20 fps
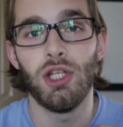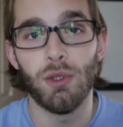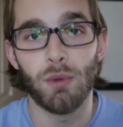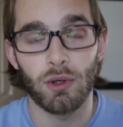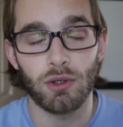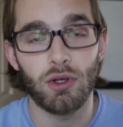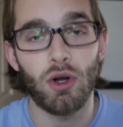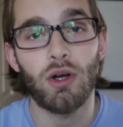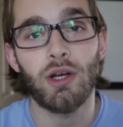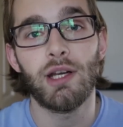You
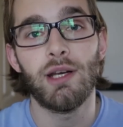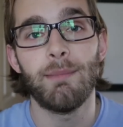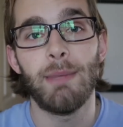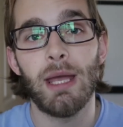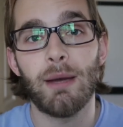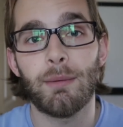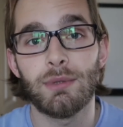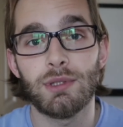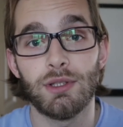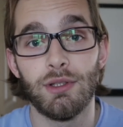are not going to be
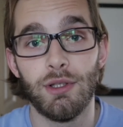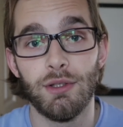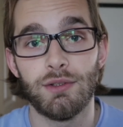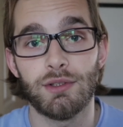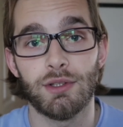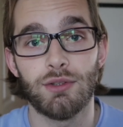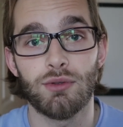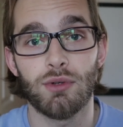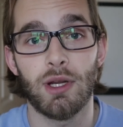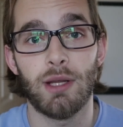able to
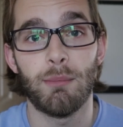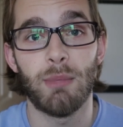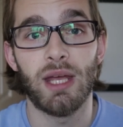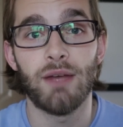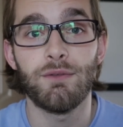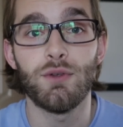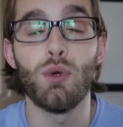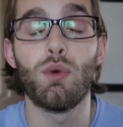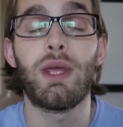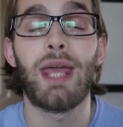lucid dream
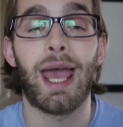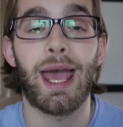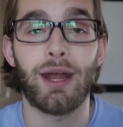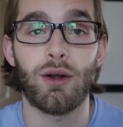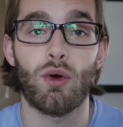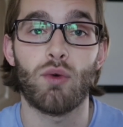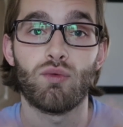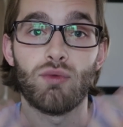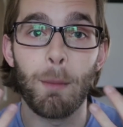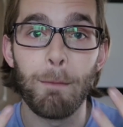if you
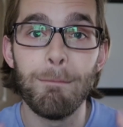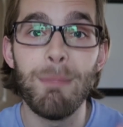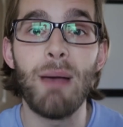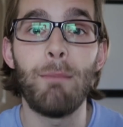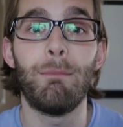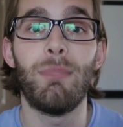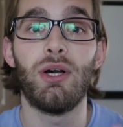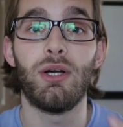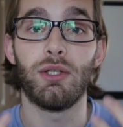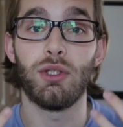cannot
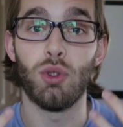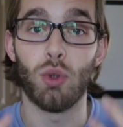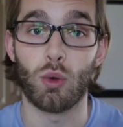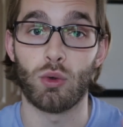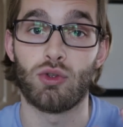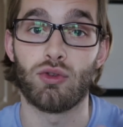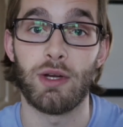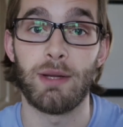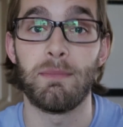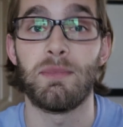remember your
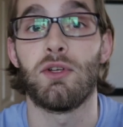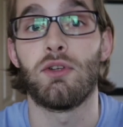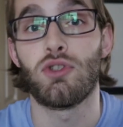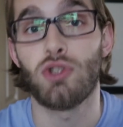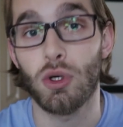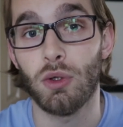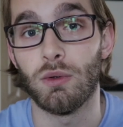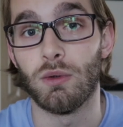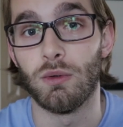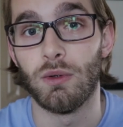dreams
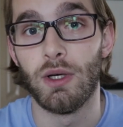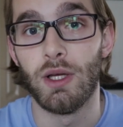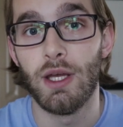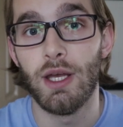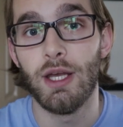at all.